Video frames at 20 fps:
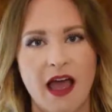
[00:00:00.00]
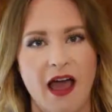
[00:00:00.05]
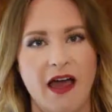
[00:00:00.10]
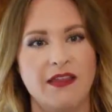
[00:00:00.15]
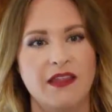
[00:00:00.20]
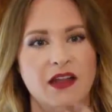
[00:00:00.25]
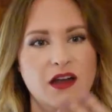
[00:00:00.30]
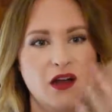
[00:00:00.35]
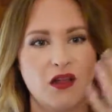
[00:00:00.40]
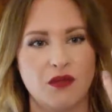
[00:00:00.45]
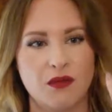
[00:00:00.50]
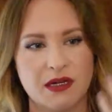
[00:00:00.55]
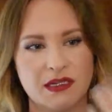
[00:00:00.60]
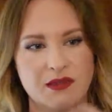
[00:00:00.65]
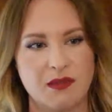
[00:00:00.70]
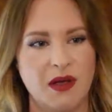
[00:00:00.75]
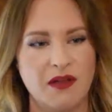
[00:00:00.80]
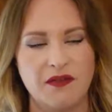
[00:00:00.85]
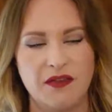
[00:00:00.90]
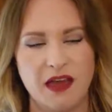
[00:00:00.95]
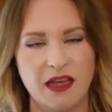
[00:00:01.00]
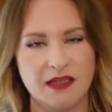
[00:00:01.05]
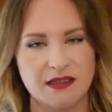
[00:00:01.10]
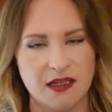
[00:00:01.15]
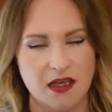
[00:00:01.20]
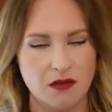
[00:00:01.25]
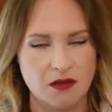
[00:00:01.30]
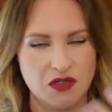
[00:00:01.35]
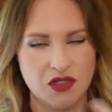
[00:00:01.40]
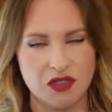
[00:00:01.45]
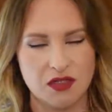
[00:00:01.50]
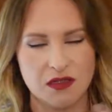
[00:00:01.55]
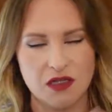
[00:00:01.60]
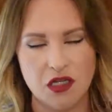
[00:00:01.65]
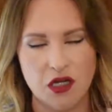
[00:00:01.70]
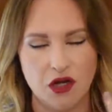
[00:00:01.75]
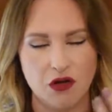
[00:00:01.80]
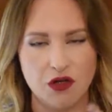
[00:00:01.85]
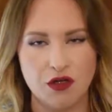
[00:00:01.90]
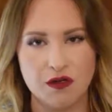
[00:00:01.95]
And then on the rest of my face, I would just,
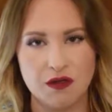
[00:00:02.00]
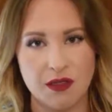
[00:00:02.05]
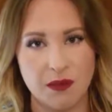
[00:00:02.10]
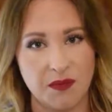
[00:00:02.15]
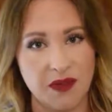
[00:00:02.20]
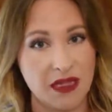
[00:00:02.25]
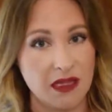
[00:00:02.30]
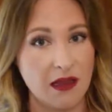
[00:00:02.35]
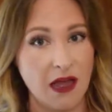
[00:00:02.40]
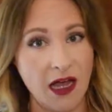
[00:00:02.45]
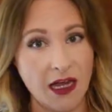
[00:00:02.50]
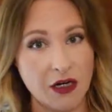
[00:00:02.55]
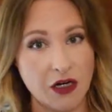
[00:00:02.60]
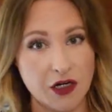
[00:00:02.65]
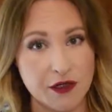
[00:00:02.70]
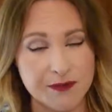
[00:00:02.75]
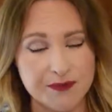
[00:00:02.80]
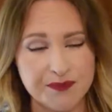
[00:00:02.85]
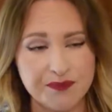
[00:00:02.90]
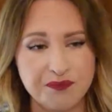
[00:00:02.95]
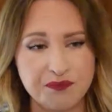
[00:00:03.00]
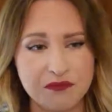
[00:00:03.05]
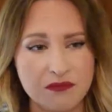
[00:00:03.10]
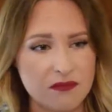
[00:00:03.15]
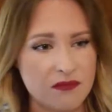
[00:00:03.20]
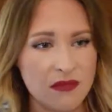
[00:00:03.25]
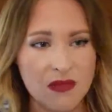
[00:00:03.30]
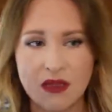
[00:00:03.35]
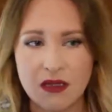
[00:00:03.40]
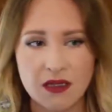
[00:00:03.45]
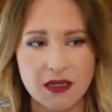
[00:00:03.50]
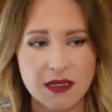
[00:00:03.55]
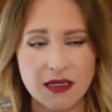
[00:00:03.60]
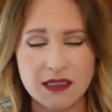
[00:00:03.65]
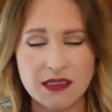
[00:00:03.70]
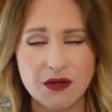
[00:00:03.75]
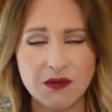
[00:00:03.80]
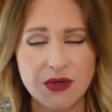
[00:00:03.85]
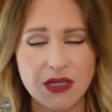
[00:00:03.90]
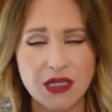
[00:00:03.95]
you know, use something lighter
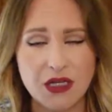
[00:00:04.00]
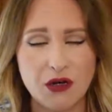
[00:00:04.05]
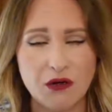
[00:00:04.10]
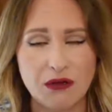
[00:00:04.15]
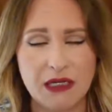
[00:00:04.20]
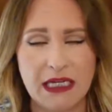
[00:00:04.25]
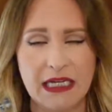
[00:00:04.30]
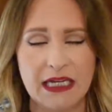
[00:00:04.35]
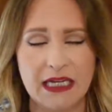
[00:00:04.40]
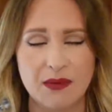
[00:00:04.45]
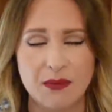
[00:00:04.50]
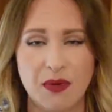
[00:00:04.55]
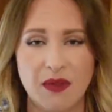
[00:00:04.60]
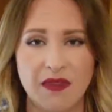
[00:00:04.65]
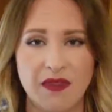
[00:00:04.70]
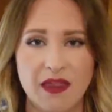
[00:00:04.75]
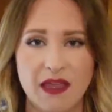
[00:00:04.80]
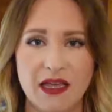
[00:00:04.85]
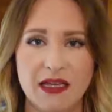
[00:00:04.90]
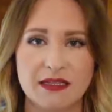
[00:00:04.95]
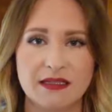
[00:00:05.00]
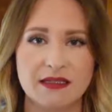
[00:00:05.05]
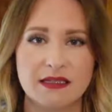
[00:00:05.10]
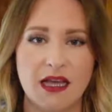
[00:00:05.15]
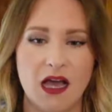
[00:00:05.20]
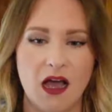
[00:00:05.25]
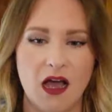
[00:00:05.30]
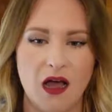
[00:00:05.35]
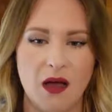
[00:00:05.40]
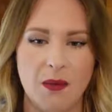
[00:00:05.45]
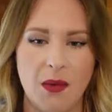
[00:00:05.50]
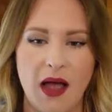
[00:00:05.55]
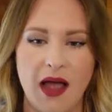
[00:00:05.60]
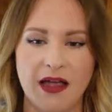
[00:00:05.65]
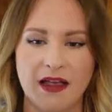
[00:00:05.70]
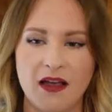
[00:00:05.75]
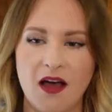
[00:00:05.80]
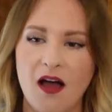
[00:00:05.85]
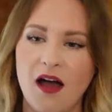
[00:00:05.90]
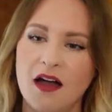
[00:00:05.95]
because I really don't need it. But this,
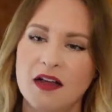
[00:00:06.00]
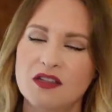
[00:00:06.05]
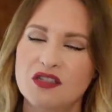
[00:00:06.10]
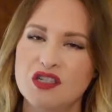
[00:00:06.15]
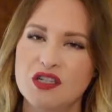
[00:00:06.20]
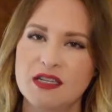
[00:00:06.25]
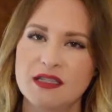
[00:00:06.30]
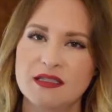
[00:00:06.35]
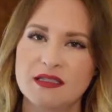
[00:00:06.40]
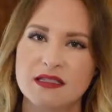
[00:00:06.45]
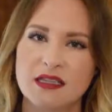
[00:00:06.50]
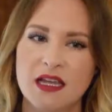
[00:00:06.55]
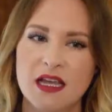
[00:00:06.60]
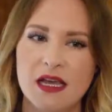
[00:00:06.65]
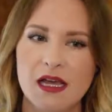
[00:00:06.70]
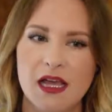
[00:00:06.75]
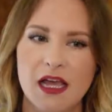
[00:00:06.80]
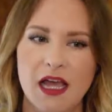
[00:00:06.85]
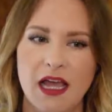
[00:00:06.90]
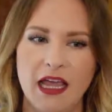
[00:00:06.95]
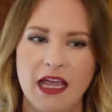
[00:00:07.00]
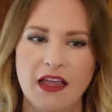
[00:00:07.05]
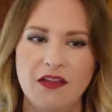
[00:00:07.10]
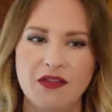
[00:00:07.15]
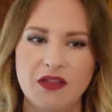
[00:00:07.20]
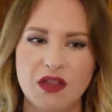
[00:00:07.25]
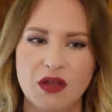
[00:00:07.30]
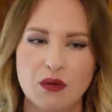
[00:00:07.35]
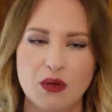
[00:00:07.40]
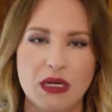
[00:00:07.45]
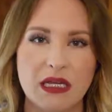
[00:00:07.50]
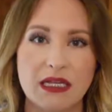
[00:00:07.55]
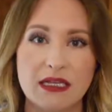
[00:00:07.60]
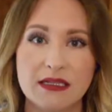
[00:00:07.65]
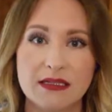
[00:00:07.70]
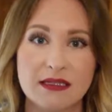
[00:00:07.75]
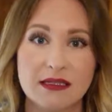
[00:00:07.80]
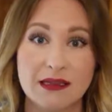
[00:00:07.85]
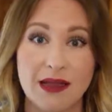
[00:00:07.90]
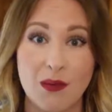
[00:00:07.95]
I got just, even though it
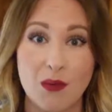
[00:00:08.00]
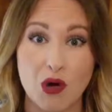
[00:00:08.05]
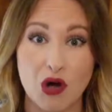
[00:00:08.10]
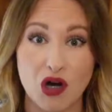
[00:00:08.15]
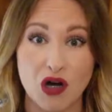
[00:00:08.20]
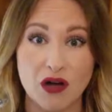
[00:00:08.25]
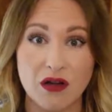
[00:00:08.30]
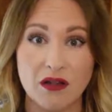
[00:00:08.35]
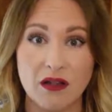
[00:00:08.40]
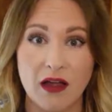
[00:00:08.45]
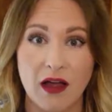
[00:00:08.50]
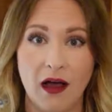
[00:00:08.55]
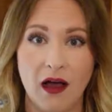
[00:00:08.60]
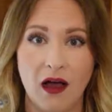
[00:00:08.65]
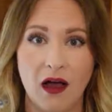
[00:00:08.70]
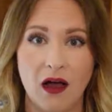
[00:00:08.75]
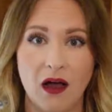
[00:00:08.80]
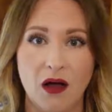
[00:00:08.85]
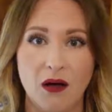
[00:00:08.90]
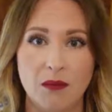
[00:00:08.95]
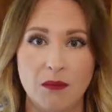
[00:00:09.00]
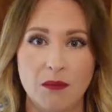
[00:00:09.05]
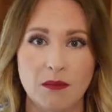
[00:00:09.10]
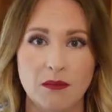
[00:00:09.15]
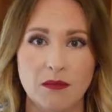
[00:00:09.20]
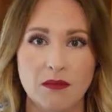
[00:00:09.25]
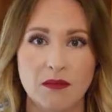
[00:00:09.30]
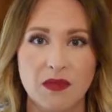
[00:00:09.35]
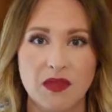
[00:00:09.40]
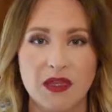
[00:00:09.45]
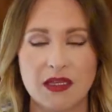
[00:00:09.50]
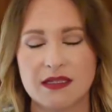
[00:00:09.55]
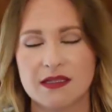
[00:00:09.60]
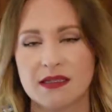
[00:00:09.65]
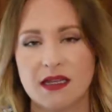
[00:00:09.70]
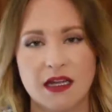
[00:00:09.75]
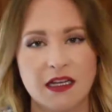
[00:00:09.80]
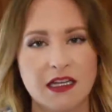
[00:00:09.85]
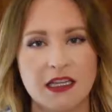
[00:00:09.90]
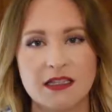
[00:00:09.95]
is summer, the
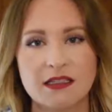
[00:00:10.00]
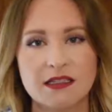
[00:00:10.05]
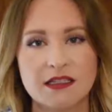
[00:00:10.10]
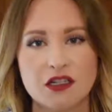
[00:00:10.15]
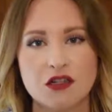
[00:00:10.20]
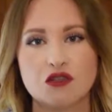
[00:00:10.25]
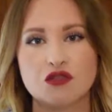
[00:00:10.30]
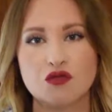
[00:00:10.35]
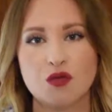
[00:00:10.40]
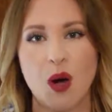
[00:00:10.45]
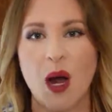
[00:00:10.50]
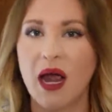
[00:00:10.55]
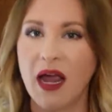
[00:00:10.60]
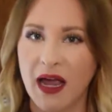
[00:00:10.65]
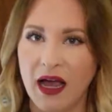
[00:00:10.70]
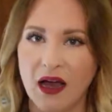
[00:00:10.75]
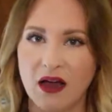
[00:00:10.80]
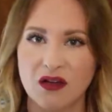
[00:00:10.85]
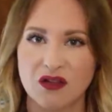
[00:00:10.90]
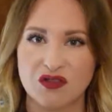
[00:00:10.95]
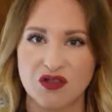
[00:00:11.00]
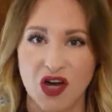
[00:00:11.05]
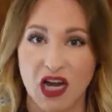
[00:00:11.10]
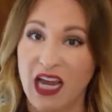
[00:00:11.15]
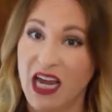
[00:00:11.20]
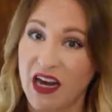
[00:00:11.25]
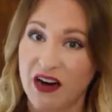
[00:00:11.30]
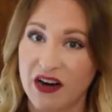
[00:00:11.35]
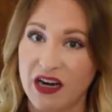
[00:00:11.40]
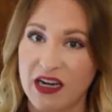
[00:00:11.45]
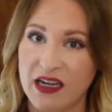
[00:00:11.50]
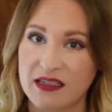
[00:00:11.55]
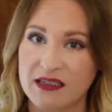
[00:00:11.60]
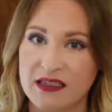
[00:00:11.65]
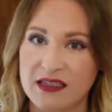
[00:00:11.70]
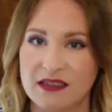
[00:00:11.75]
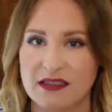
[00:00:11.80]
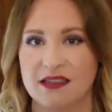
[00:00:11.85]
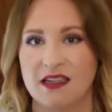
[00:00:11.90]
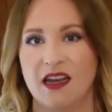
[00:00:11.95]
sun can still dry out dry areas
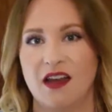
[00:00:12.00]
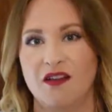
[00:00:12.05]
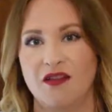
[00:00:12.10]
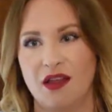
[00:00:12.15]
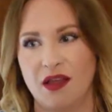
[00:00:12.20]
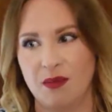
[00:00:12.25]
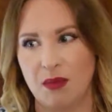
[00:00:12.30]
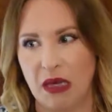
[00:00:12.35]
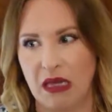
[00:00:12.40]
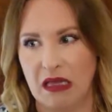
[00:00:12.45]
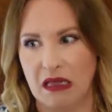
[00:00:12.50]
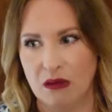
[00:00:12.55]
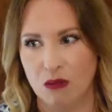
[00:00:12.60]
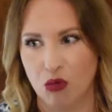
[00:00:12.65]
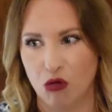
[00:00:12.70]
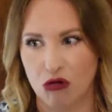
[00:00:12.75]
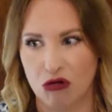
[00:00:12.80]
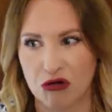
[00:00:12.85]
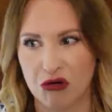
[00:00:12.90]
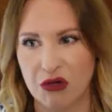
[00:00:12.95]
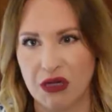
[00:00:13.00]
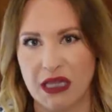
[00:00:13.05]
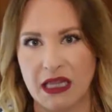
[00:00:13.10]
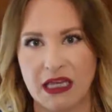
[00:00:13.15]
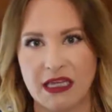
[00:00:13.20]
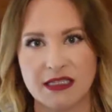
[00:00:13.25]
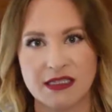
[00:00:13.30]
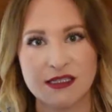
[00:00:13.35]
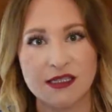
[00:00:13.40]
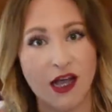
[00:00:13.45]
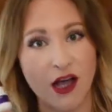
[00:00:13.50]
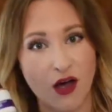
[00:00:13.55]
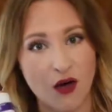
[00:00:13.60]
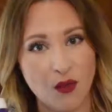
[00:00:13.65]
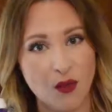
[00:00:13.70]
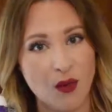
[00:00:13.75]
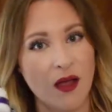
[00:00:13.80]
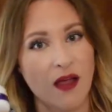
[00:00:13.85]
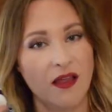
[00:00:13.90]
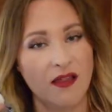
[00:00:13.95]
instead of like making them more oily.
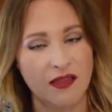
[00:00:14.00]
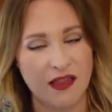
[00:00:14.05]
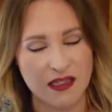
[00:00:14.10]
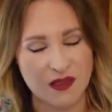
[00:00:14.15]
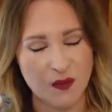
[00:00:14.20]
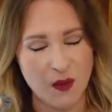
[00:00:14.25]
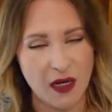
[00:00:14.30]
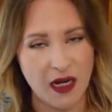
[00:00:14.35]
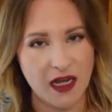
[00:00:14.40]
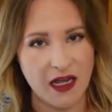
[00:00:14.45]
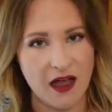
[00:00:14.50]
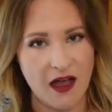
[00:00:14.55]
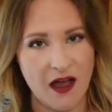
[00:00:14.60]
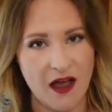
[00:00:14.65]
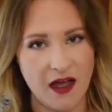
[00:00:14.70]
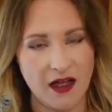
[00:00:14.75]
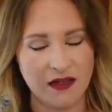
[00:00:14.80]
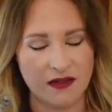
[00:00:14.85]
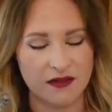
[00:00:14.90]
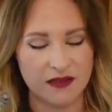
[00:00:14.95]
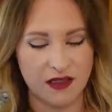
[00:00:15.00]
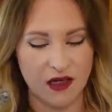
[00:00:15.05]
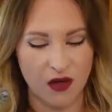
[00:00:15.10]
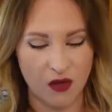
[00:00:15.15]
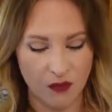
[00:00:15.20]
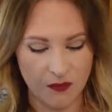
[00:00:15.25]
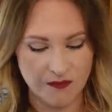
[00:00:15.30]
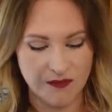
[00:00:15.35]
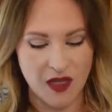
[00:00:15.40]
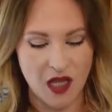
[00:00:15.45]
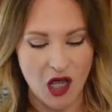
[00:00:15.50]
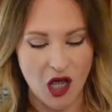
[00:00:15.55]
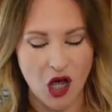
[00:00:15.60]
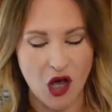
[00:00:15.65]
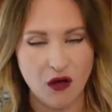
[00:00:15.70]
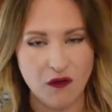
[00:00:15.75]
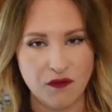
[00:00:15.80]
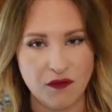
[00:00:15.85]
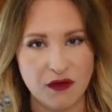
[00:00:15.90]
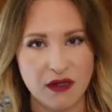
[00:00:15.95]
So that's what I got. So
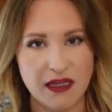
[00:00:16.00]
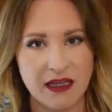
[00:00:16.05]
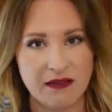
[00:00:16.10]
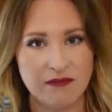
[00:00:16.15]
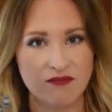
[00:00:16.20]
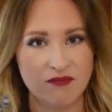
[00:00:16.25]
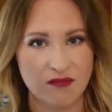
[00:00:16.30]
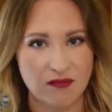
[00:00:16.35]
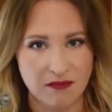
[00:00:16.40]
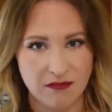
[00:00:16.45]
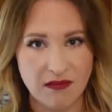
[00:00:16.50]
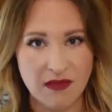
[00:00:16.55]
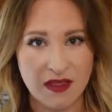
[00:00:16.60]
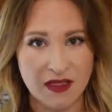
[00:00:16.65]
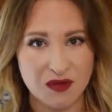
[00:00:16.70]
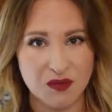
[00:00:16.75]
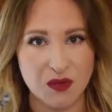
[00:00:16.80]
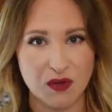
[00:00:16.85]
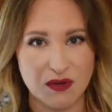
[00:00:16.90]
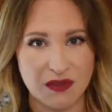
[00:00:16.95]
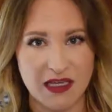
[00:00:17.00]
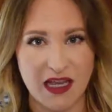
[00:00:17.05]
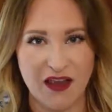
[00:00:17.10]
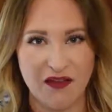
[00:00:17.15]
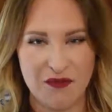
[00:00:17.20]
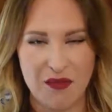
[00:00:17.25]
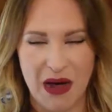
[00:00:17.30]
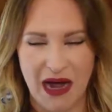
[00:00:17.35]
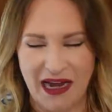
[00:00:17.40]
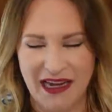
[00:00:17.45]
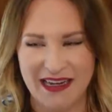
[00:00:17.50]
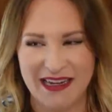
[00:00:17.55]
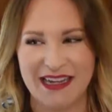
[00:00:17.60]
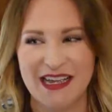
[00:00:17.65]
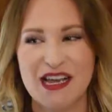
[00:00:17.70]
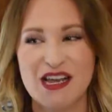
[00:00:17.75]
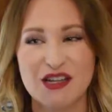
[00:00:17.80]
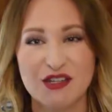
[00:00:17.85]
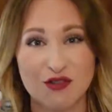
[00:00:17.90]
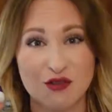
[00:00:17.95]
hopefully this will save my
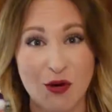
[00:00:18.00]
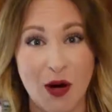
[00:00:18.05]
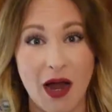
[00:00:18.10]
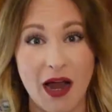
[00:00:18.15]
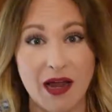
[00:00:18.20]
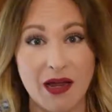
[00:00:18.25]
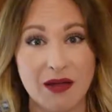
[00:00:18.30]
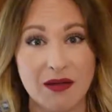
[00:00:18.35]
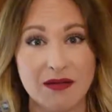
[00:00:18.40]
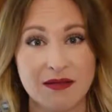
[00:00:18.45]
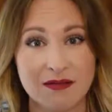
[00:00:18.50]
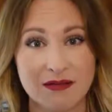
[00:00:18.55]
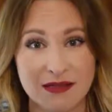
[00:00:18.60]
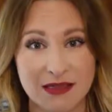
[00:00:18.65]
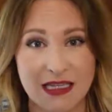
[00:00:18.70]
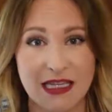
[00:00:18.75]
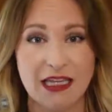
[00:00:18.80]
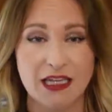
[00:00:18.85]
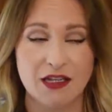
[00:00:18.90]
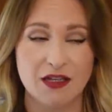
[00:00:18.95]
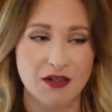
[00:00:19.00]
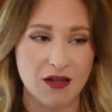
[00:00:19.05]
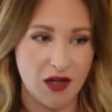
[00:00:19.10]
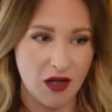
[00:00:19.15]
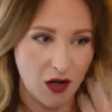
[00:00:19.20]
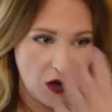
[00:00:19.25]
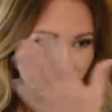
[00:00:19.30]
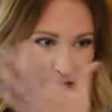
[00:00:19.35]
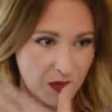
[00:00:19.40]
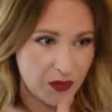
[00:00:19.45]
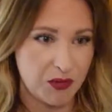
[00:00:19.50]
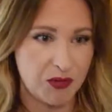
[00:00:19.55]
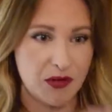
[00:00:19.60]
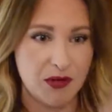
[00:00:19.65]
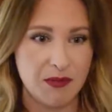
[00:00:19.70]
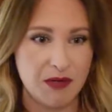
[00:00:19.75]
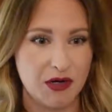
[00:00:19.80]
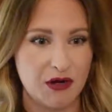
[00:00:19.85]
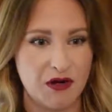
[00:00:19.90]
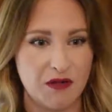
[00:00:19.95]
dry skin on the
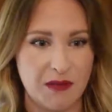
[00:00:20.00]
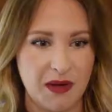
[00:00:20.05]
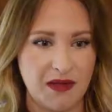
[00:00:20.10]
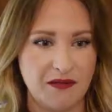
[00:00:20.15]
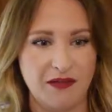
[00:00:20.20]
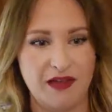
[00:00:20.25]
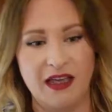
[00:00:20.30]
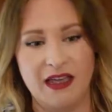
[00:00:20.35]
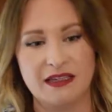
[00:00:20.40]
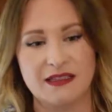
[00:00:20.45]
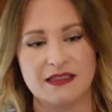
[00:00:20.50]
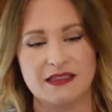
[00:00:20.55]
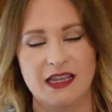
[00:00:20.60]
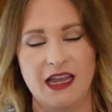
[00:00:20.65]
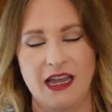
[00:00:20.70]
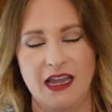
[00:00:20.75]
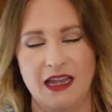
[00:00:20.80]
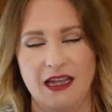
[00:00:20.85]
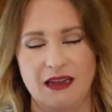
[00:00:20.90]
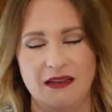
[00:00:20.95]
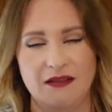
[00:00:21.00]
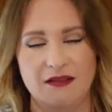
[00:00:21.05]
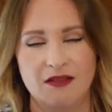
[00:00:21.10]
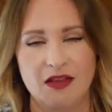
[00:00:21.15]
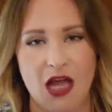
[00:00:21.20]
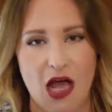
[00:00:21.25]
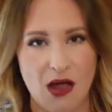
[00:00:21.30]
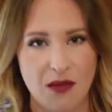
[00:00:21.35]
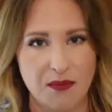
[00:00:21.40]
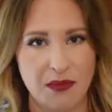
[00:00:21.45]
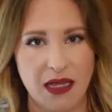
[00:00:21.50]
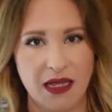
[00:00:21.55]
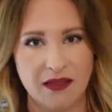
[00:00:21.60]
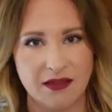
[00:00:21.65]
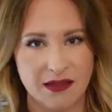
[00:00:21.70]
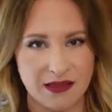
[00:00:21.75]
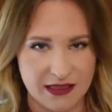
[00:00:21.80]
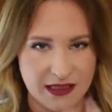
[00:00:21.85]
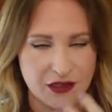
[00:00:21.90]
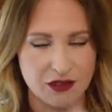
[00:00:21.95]
perimeter of my face and not
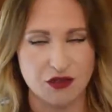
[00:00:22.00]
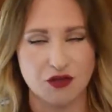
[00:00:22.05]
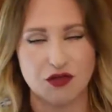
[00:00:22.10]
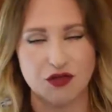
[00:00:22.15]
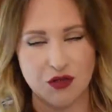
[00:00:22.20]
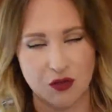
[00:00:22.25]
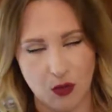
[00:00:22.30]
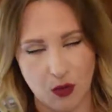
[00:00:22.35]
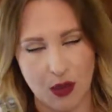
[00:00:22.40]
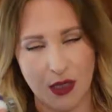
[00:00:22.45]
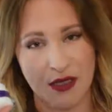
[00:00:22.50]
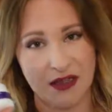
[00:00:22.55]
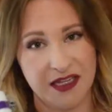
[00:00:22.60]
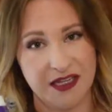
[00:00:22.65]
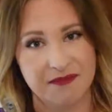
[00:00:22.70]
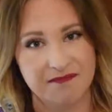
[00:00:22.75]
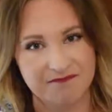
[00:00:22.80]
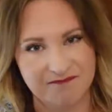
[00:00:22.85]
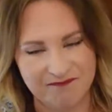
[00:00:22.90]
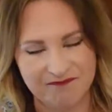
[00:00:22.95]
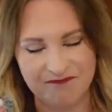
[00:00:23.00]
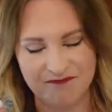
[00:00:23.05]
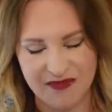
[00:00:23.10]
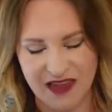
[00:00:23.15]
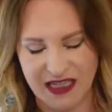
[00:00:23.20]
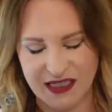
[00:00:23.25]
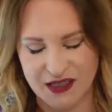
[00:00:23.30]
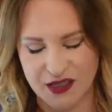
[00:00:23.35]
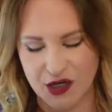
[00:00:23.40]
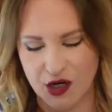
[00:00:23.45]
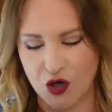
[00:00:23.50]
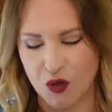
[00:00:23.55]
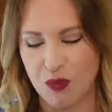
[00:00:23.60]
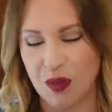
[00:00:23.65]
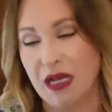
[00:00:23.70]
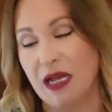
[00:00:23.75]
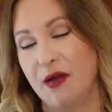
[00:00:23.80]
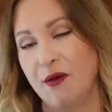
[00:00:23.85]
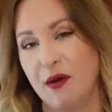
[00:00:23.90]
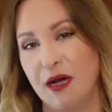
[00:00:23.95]
make the center too oily. That's the hope
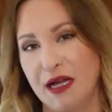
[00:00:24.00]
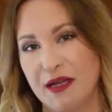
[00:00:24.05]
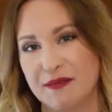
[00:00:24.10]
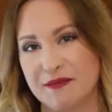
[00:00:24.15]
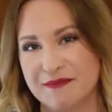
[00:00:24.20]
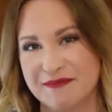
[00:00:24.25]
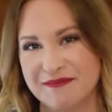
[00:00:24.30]
anyway.